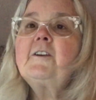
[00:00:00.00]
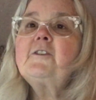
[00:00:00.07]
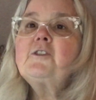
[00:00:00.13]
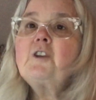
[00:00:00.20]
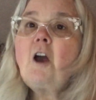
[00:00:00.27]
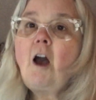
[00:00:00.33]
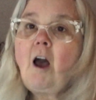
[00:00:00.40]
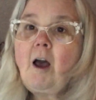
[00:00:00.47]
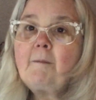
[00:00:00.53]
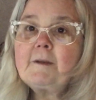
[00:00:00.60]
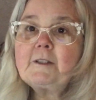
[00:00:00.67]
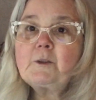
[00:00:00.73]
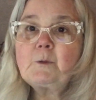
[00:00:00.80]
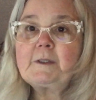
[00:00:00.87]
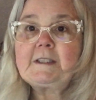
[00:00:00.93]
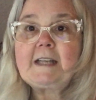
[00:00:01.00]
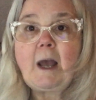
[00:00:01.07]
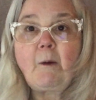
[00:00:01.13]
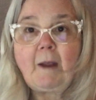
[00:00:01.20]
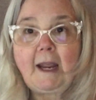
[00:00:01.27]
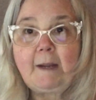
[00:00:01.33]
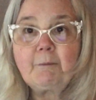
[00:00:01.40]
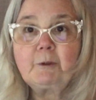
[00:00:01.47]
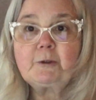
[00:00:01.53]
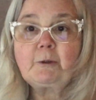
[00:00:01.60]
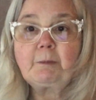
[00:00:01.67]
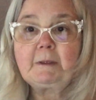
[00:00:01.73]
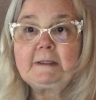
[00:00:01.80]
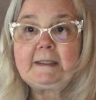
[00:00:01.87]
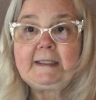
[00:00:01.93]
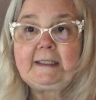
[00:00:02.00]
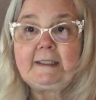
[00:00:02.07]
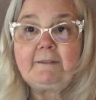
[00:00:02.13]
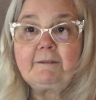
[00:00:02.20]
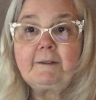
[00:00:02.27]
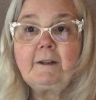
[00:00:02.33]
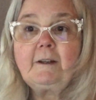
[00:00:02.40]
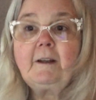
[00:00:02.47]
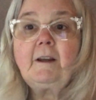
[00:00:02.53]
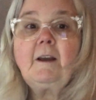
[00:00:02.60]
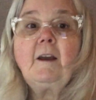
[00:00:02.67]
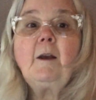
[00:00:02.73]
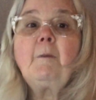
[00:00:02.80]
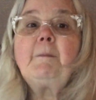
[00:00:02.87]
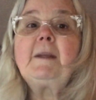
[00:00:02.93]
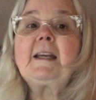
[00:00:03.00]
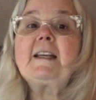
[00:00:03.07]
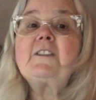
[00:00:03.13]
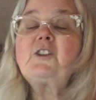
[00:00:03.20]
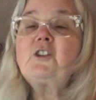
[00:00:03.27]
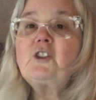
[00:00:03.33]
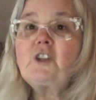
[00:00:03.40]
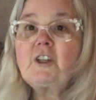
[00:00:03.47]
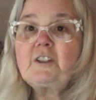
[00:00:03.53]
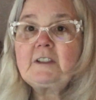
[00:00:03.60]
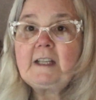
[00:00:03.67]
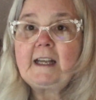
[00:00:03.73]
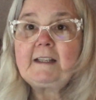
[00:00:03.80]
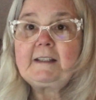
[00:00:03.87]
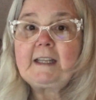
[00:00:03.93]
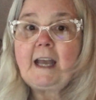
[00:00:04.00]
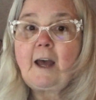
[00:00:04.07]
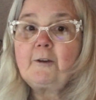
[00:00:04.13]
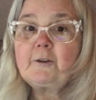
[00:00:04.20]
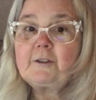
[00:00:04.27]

Thomas was now able to believe because just like the other